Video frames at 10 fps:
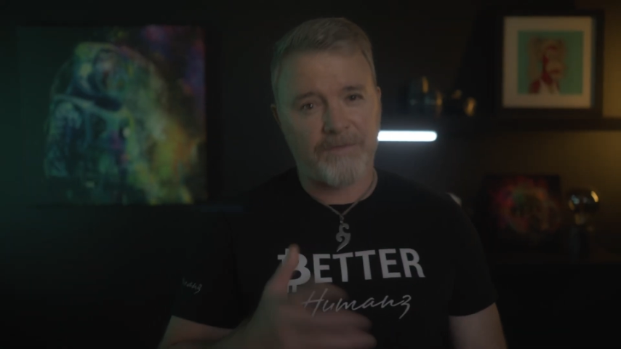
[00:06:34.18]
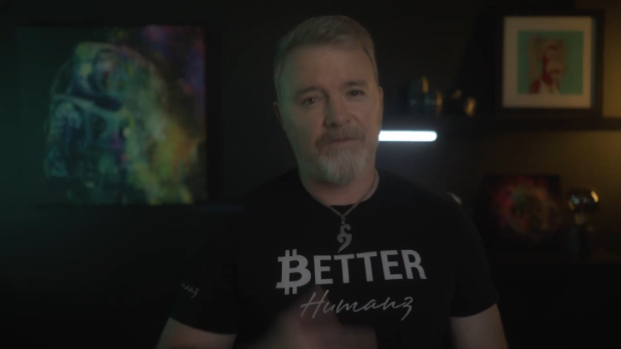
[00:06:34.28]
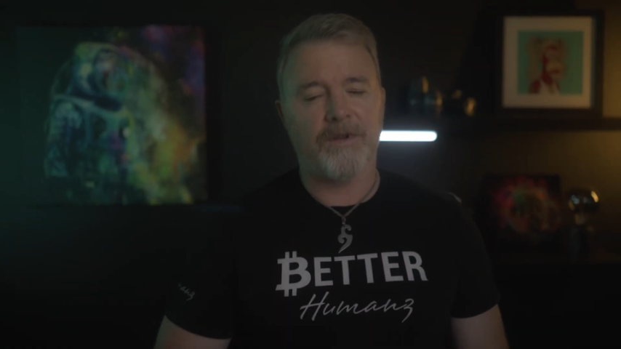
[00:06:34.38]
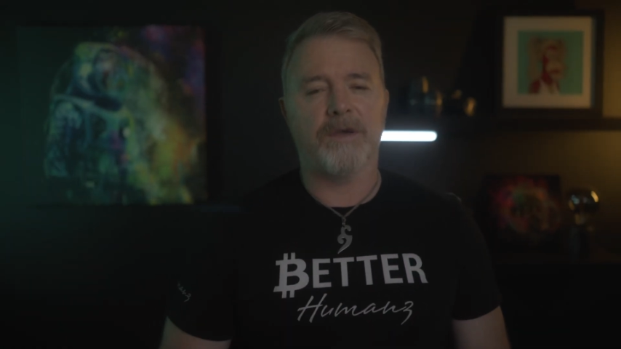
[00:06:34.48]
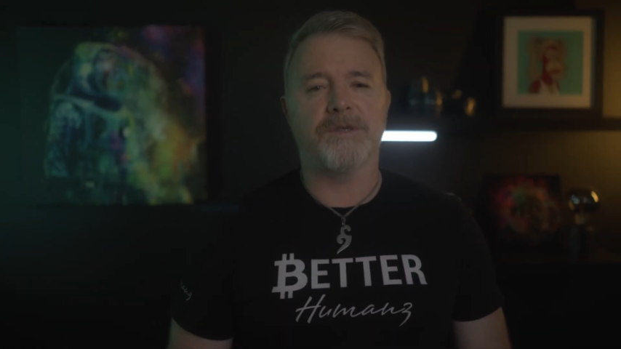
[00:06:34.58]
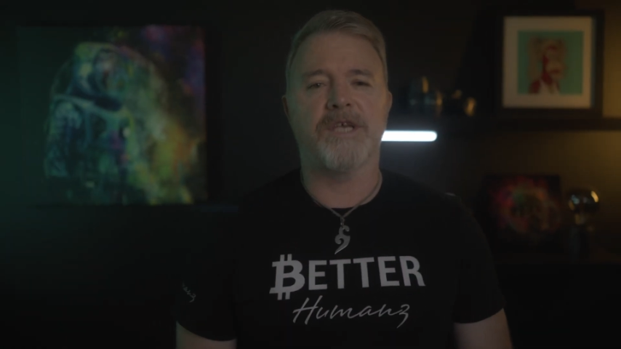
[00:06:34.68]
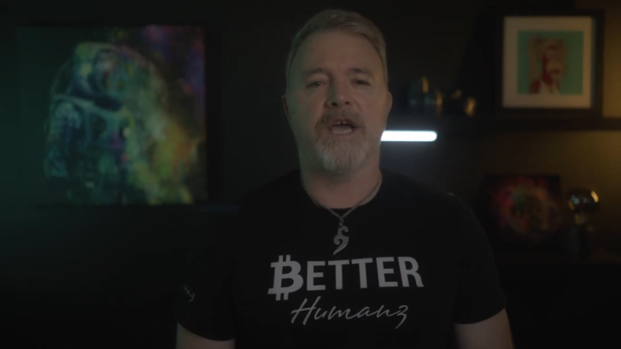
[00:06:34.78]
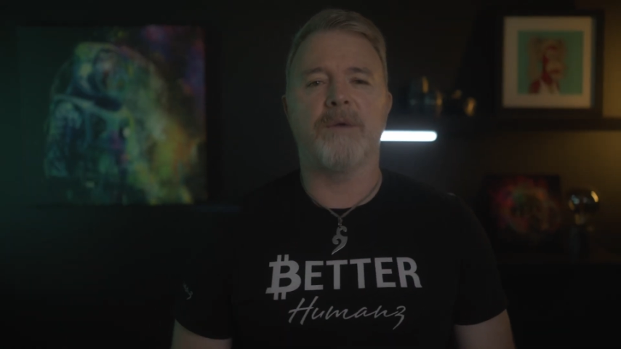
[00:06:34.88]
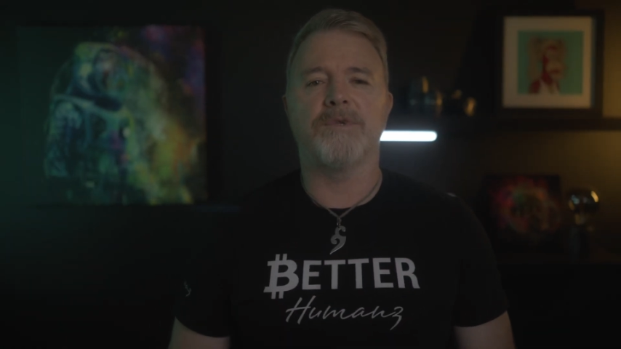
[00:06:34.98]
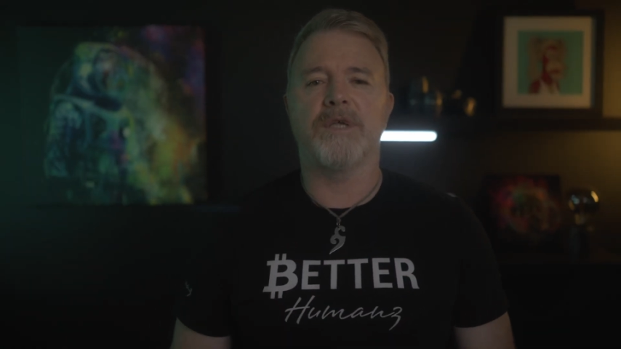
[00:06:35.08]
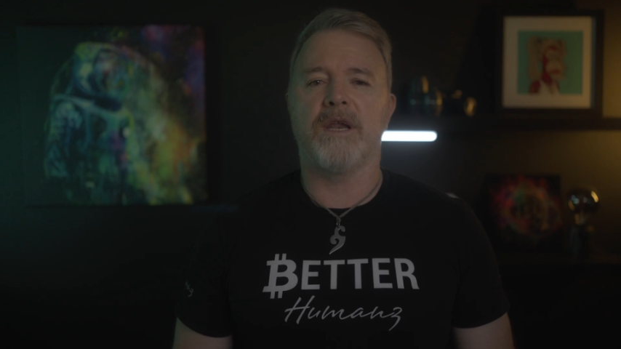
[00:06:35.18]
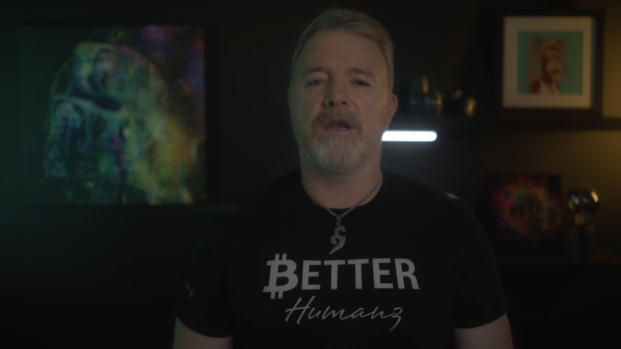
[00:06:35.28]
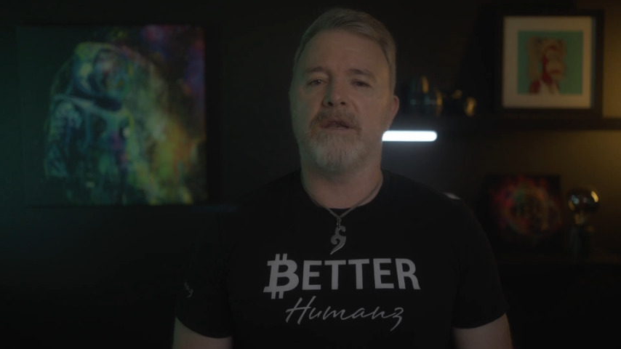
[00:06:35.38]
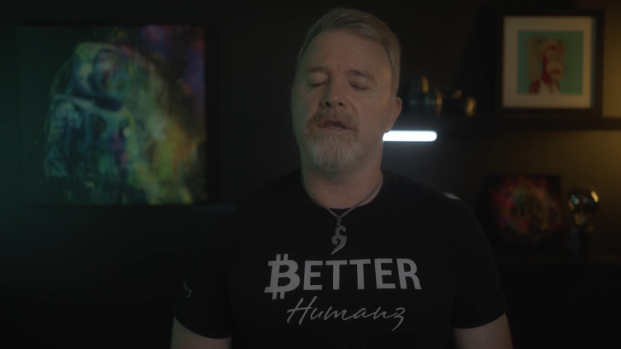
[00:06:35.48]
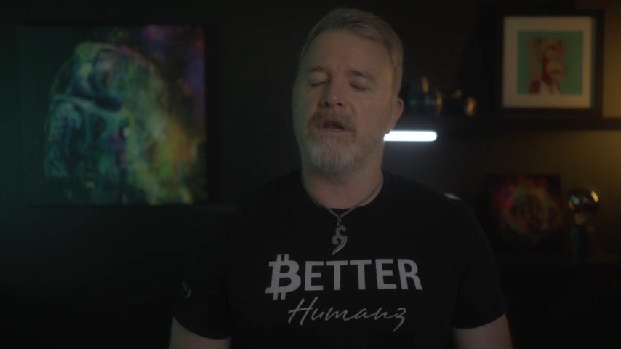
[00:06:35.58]
this video has helped
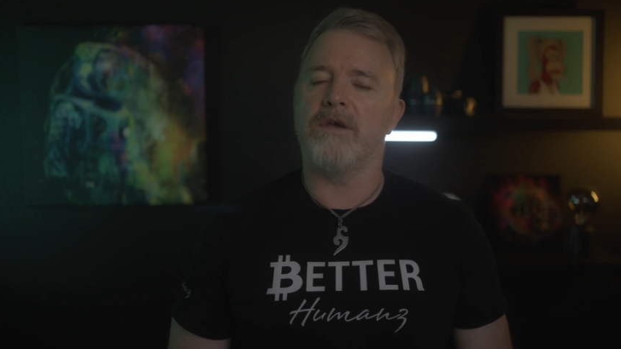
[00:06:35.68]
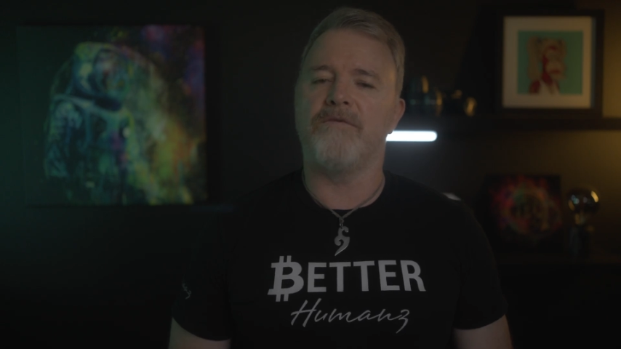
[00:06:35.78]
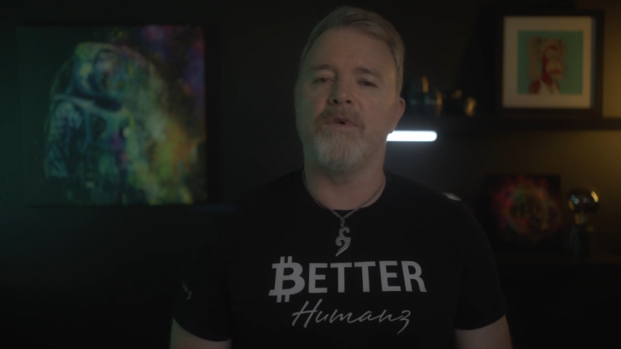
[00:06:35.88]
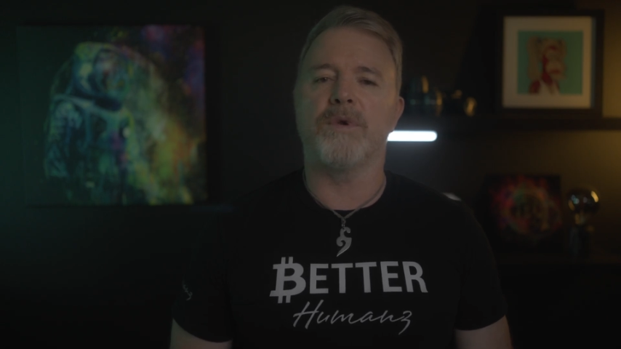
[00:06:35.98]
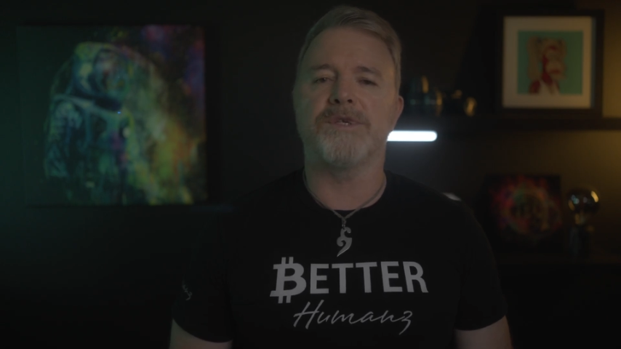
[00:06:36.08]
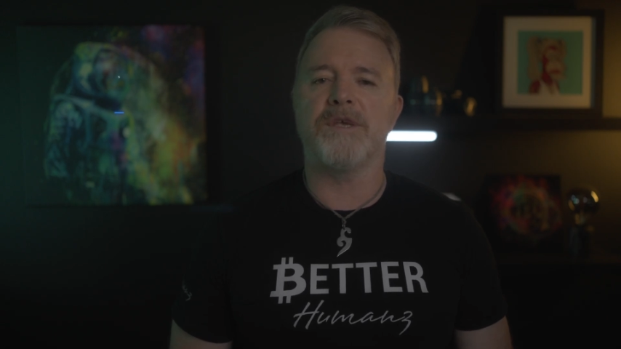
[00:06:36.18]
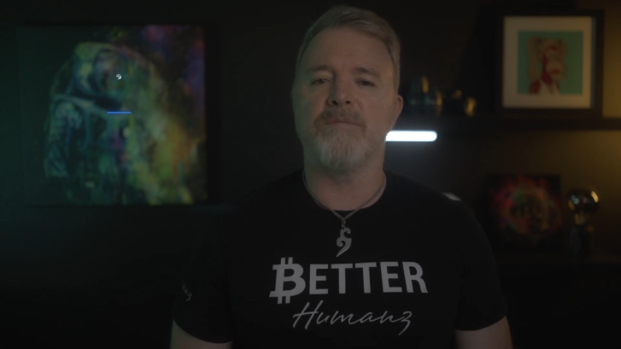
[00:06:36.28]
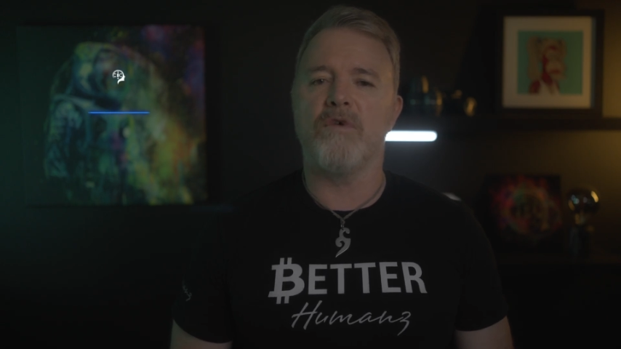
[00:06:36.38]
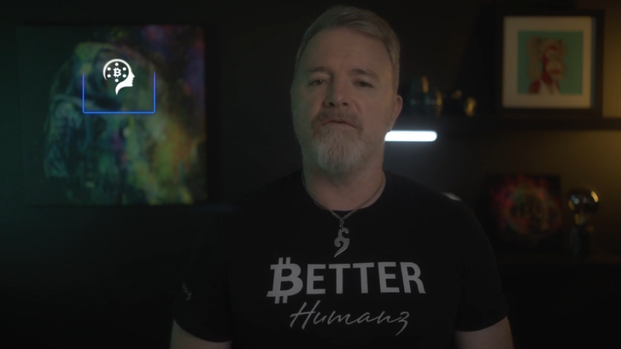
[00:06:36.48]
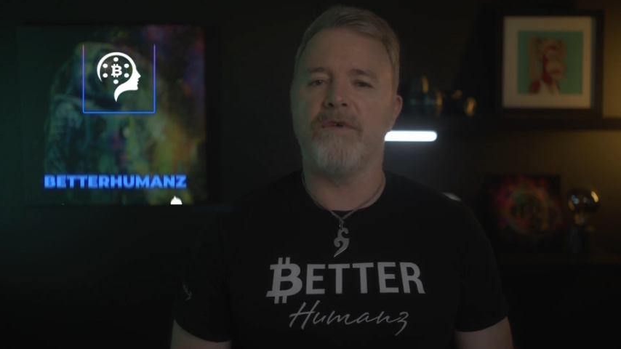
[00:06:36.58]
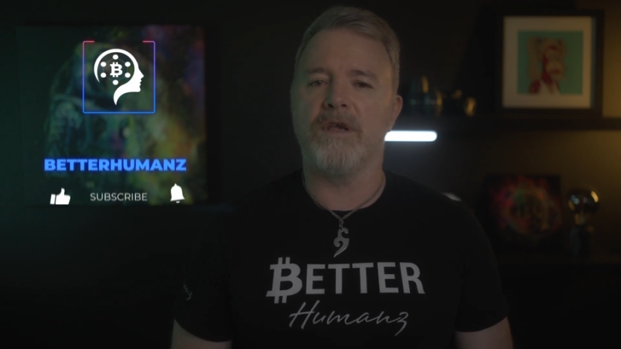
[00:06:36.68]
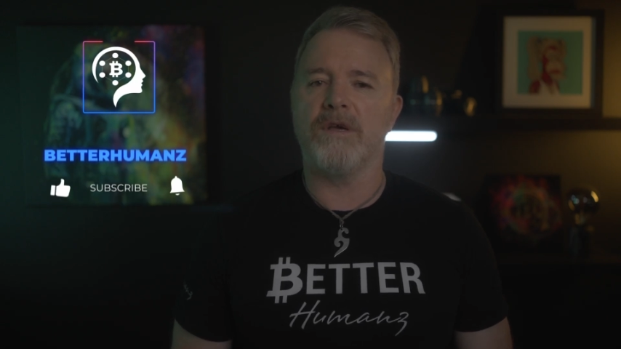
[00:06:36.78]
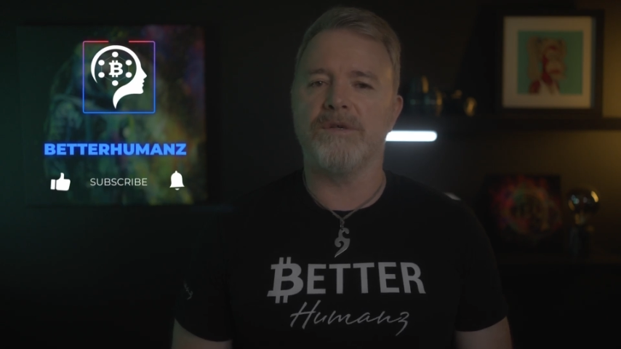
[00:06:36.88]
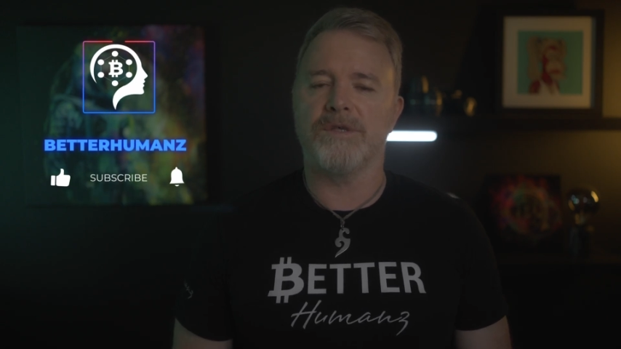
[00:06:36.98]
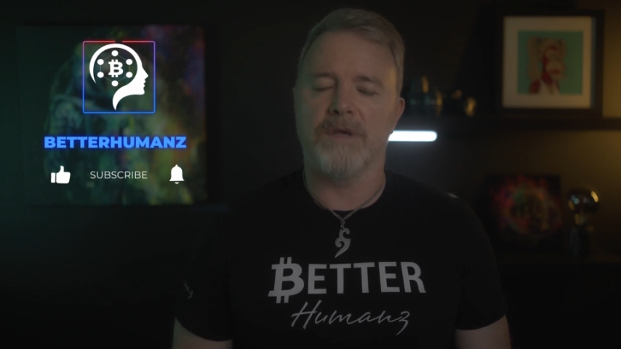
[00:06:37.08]
and you know, if you want to see more
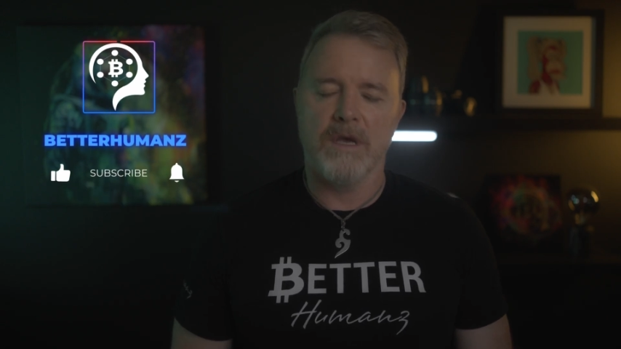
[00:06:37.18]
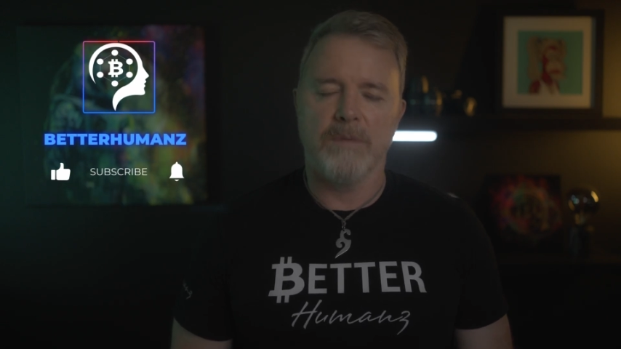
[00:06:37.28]
videos,